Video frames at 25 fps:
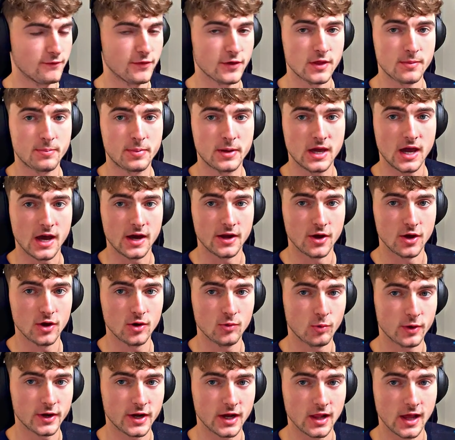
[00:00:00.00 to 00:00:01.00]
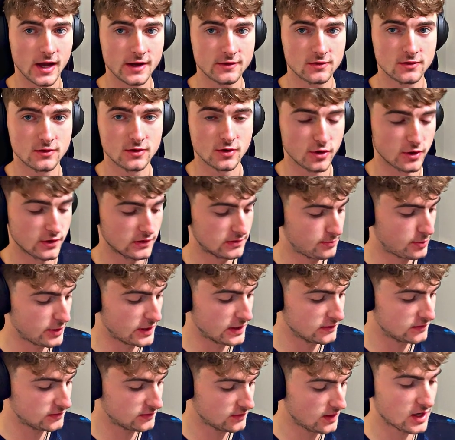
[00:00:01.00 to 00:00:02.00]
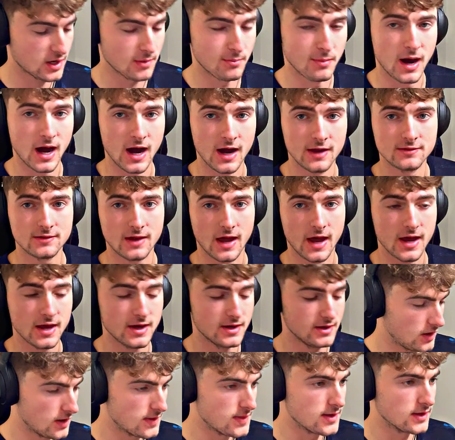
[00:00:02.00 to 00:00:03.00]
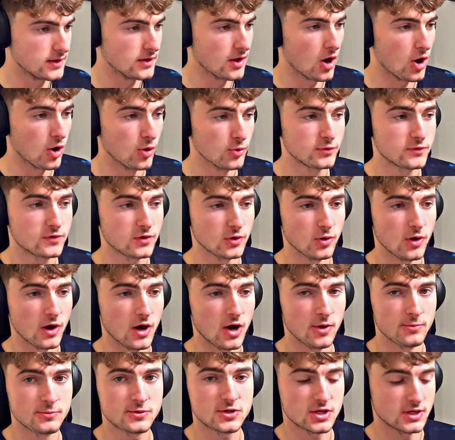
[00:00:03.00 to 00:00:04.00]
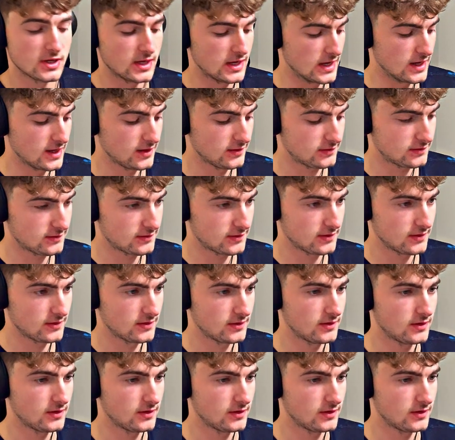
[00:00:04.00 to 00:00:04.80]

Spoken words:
For the piano, what I like to do is press Command A and then Alt or Option S.